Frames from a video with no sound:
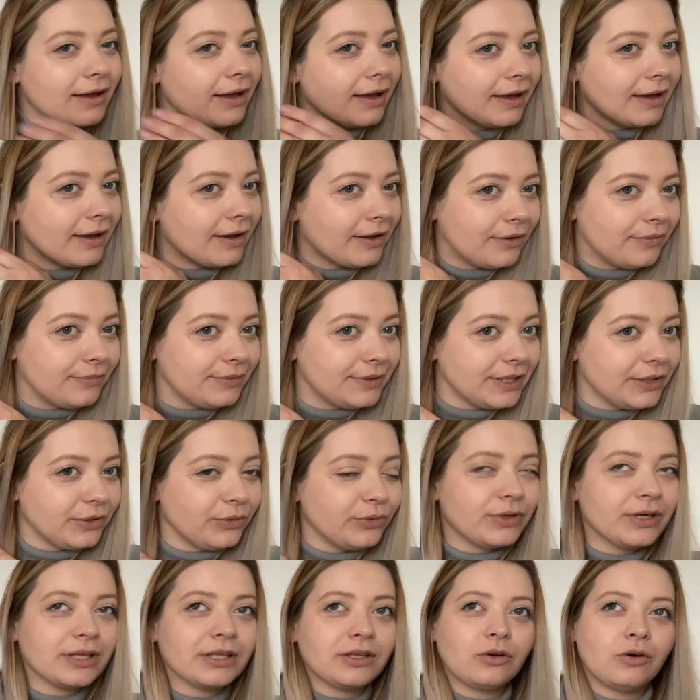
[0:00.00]
then
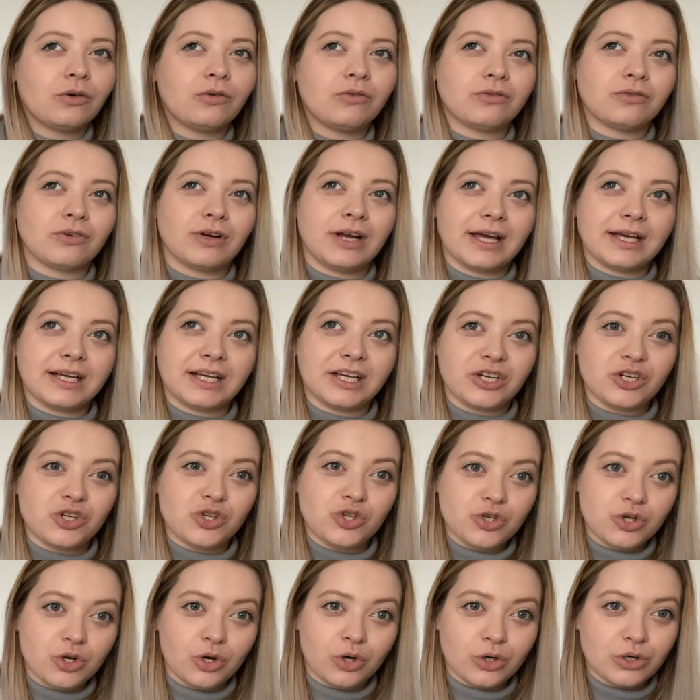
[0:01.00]
you can go for like a
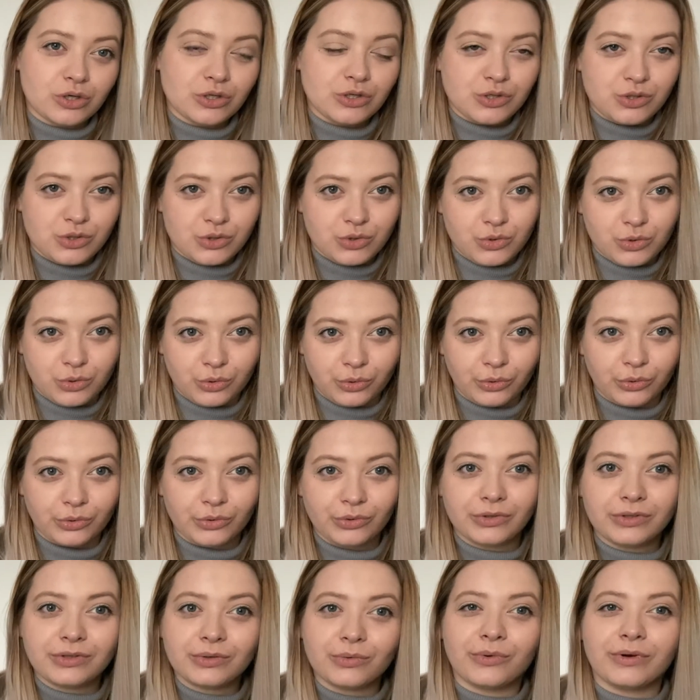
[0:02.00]
short
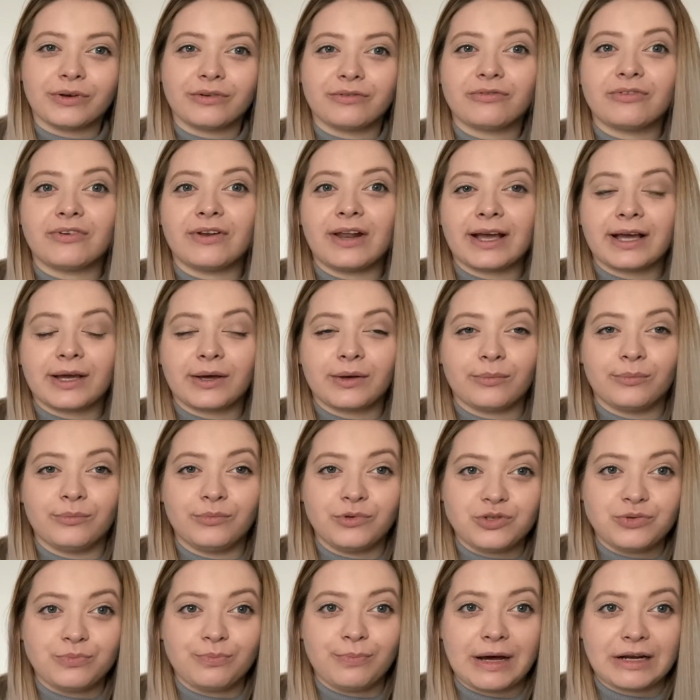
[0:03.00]
suit with like a
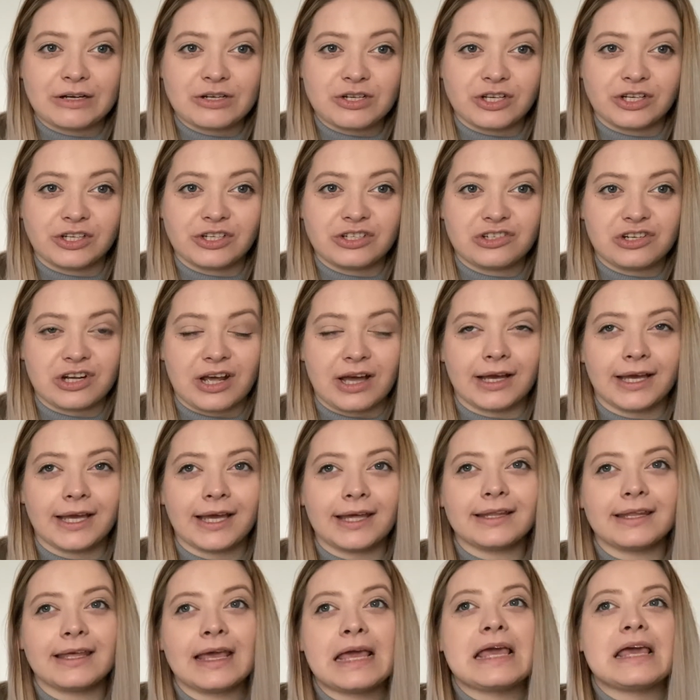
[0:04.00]
matching
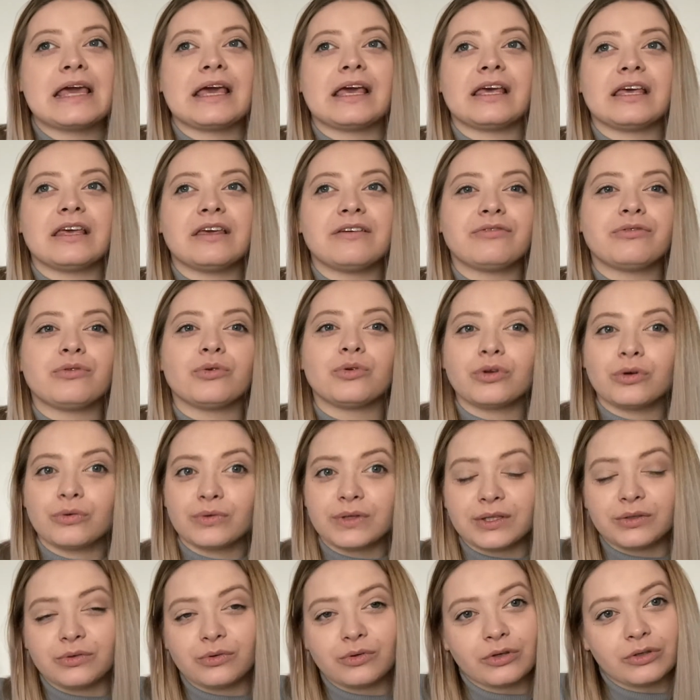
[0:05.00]
jacket. If you know
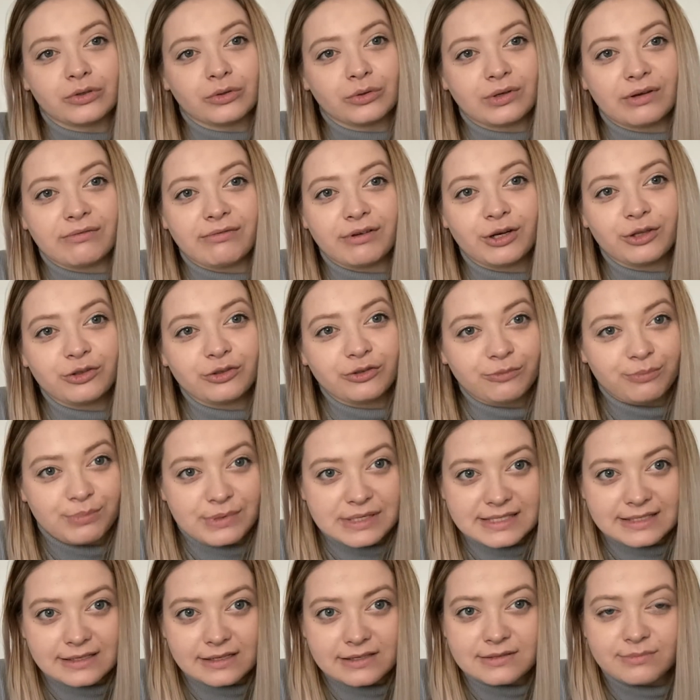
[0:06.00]
that you're going to have a lot of
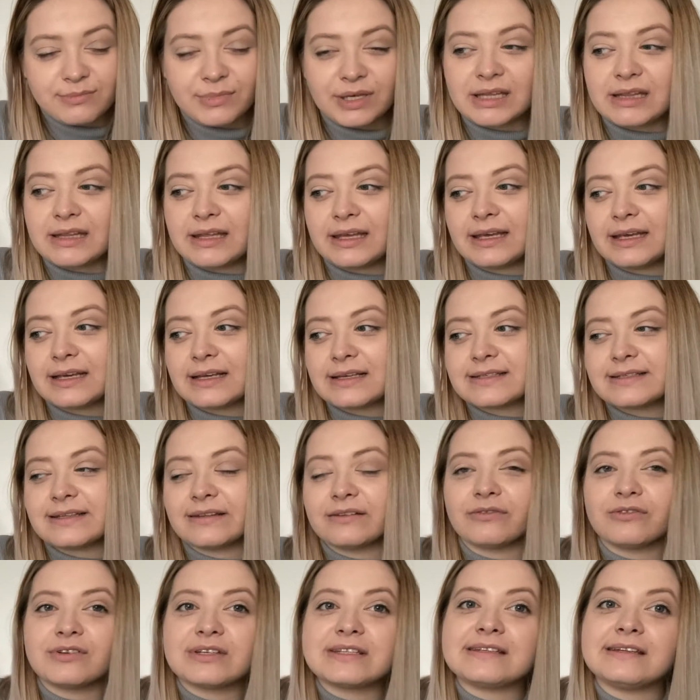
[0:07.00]
business meetings, then
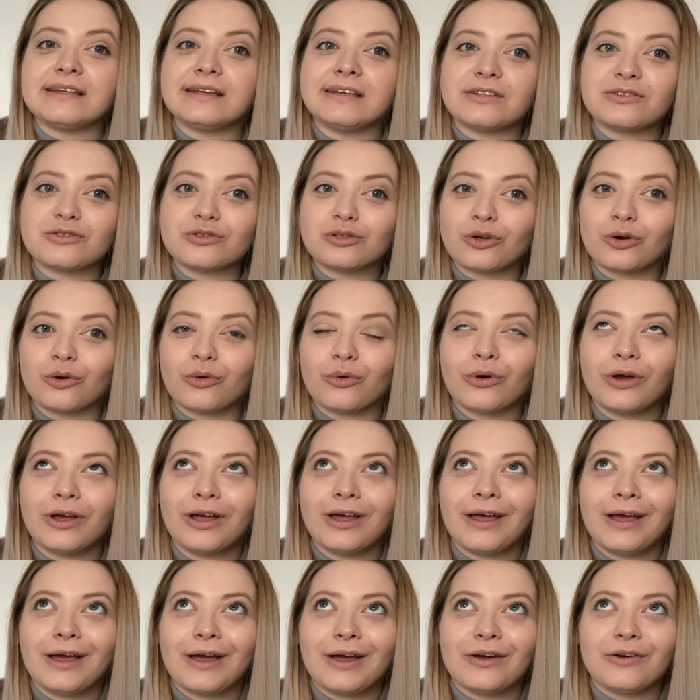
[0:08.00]
obviously it's no
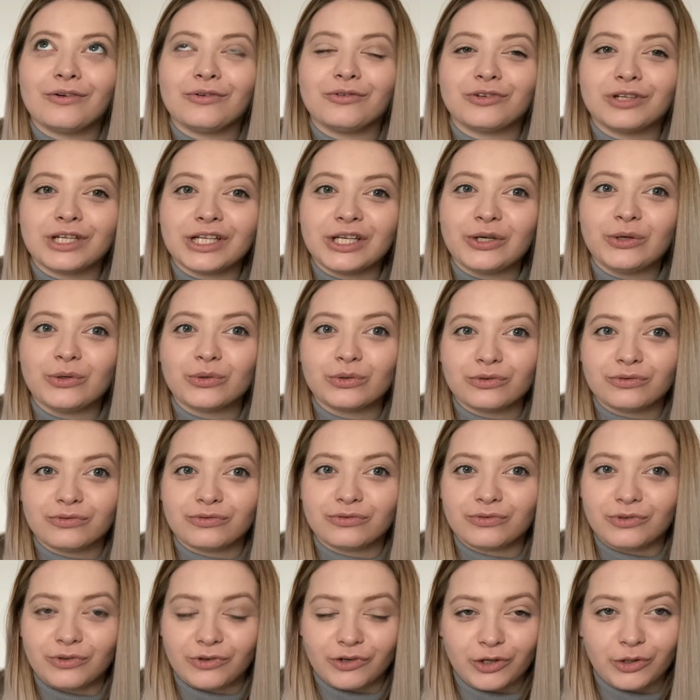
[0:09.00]
really good
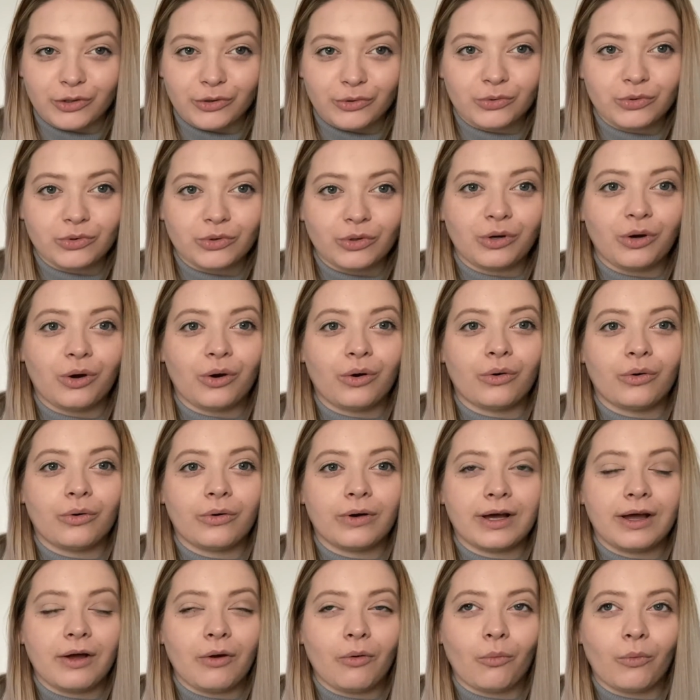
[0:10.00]
for you to go
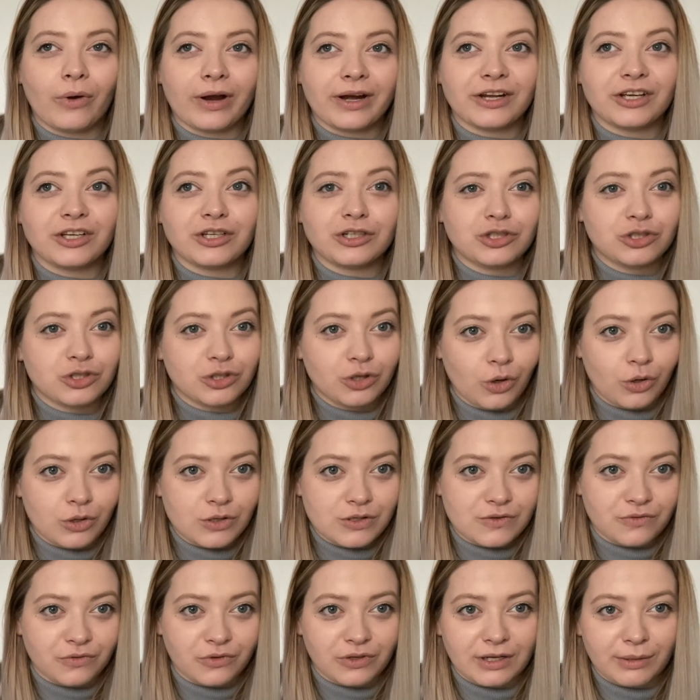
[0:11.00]
wearing
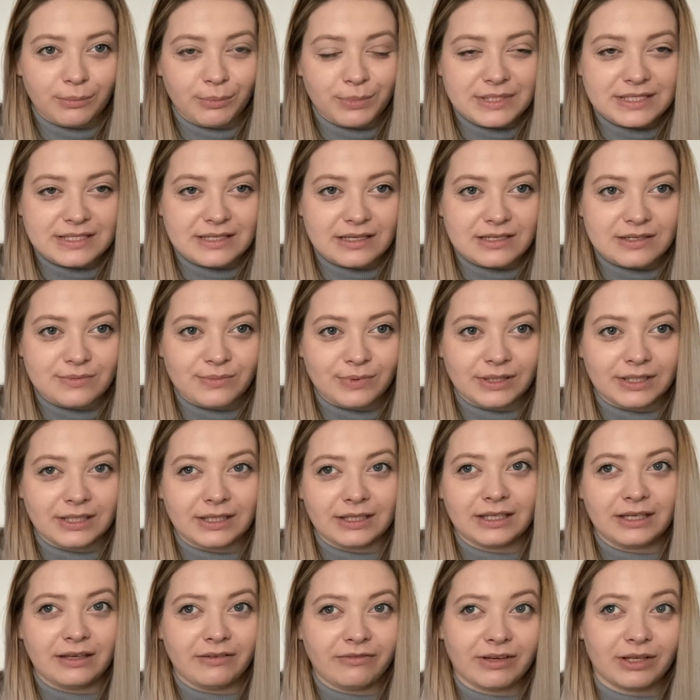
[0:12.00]
shorts for the business
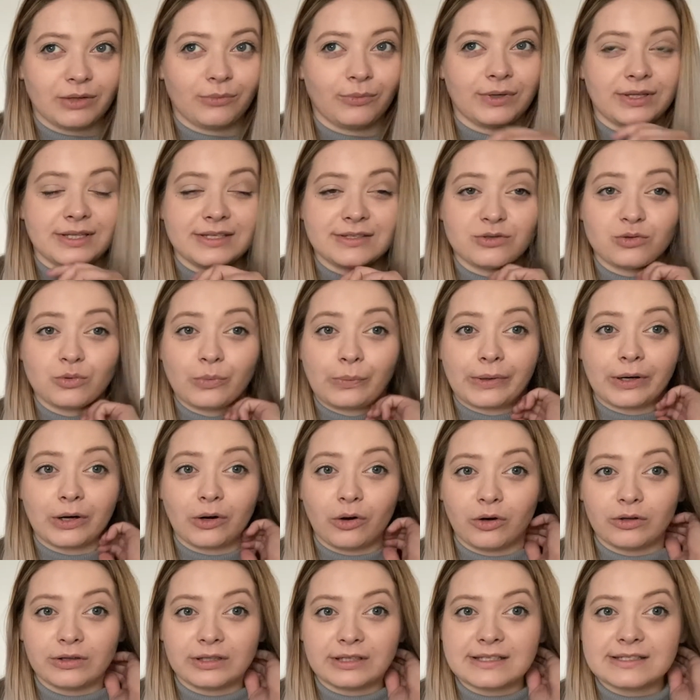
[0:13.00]
meeting, even when it's super
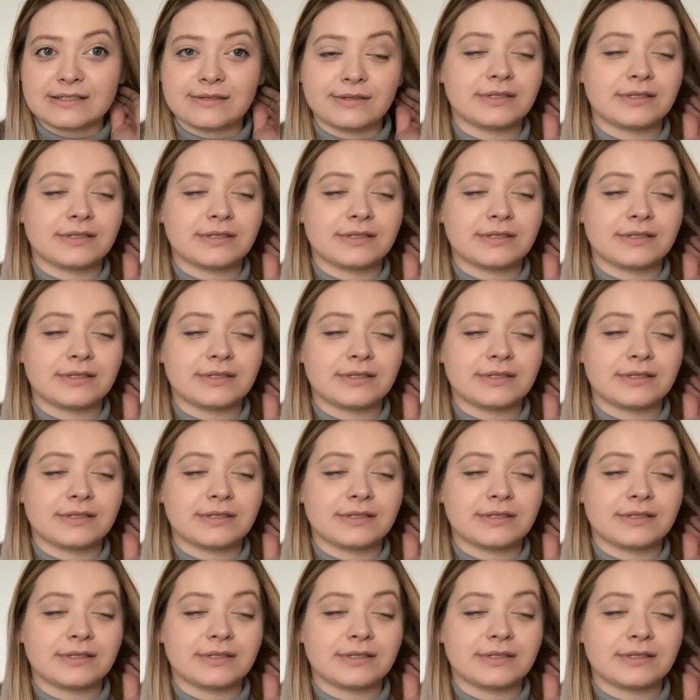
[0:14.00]
hot.